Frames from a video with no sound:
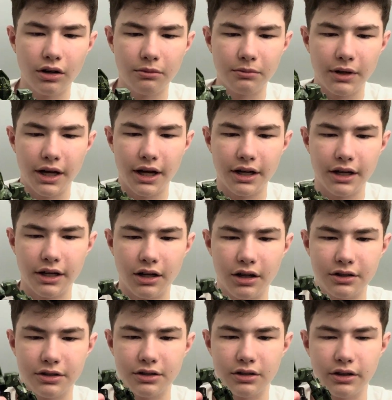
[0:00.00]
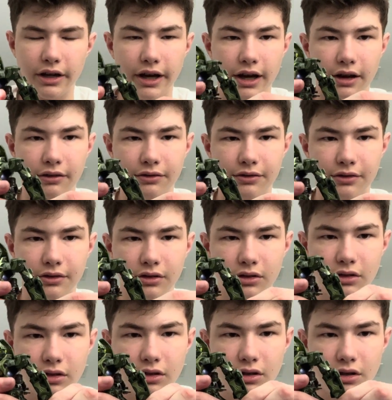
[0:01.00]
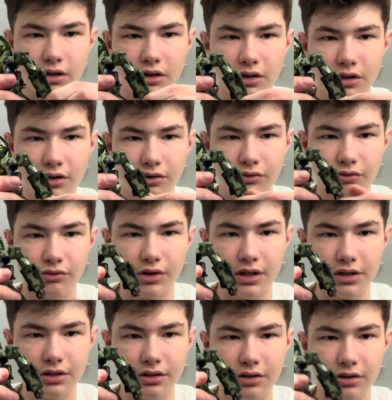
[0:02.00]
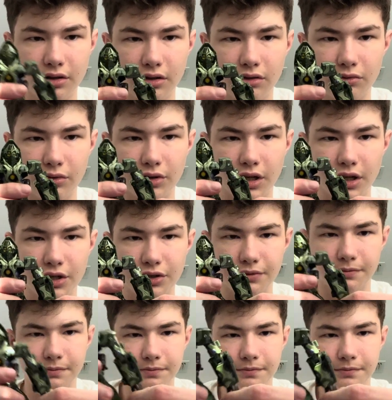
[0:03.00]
And he does have wrist rotation,